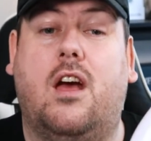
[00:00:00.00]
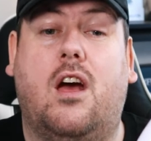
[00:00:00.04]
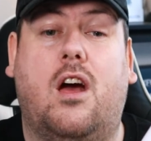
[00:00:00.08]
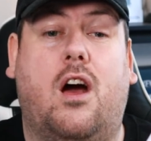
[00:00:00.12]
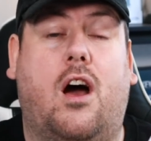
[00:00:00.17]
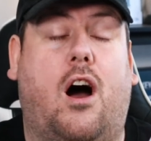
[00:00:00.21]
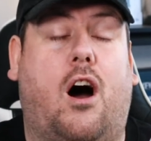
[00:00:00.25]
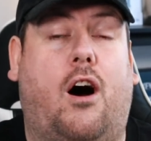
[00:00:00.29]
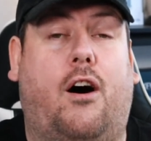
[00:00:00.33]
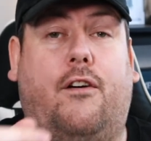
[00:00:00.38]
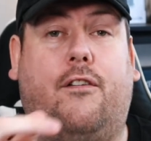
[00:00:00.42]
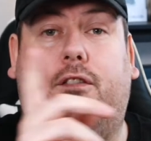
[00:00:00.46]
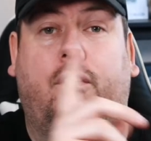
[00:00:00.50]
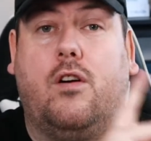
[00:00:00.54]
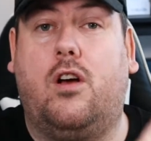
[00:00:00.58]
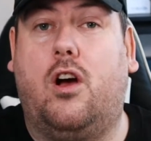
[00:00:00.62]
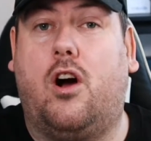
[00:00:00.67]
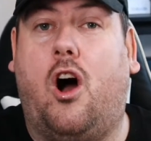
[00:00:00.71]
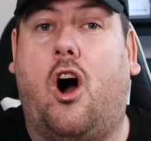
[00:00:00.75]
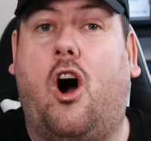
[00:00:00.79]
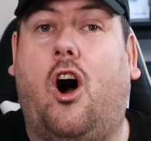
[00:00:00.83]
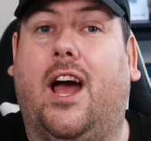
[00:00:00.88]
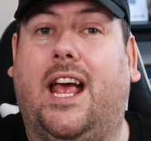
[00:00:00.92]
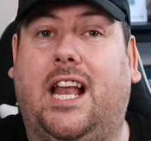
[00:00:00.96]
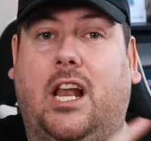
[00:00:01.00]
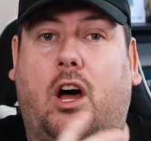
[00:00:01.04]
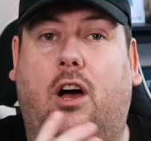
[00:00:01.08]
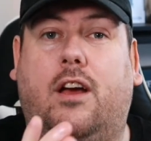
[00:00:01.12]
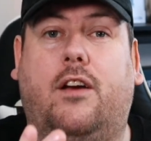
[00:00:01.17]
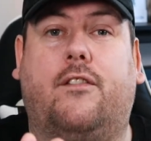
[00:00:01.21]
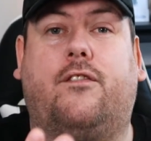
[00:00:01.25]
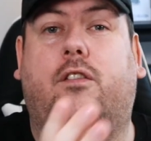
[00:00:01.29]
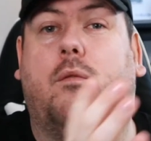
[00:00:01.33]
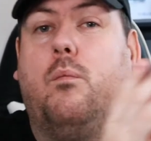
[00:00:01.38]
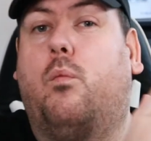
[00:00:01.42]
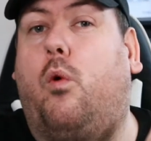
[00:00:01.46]
of highlight
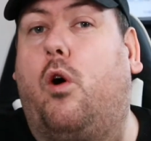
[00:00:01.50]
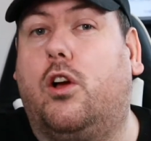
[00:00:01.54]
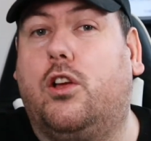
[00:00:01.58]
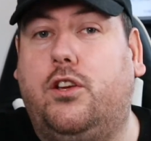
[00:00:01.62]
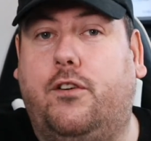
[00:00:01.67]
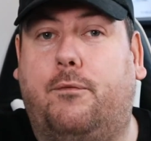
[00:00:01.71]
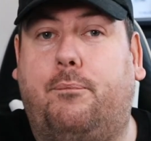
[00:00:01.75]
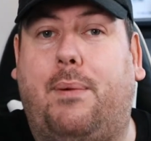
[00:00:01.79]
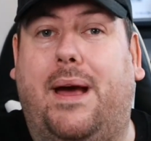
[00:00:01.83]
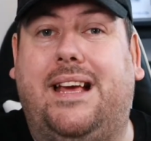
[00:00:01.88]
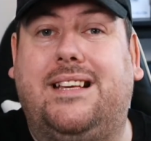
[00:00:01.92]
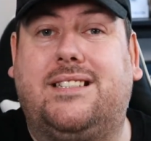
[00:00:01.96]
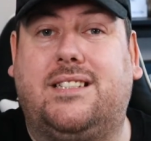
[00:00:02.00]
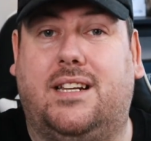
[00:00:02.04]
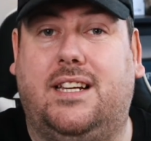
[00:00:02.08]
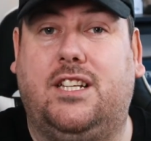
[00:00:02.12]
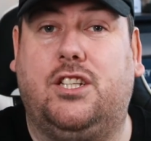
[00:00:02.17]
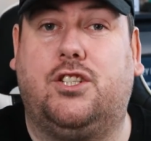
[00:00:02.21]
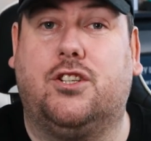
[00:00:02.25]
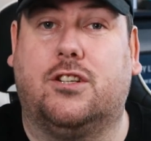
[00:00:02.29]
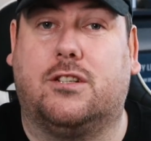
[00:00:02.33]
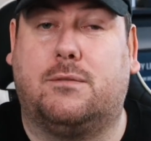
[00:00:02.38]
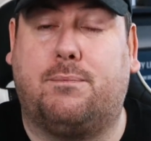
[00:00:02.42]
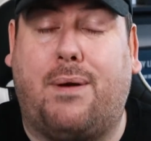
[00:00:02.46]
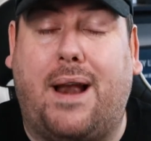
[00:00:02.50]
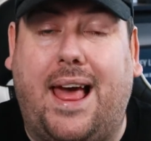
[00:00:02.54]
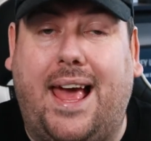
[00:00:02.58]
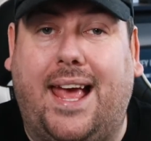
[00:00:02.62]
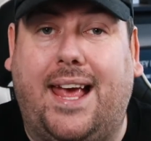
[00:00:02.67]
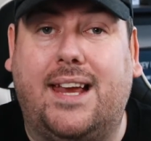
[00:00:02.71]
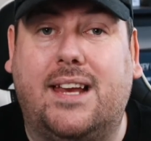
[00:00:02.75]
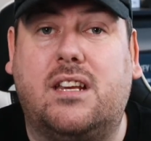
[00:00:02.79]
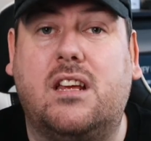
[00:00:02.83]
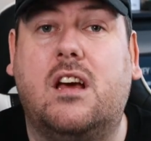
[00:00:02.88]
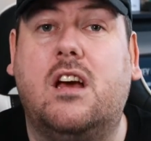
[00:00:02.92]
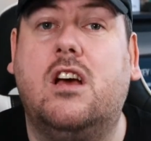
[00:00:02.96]
from what you've basically just
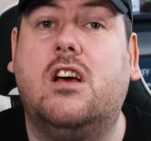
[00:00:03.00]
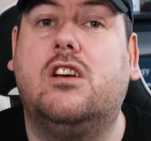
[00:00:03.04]
played.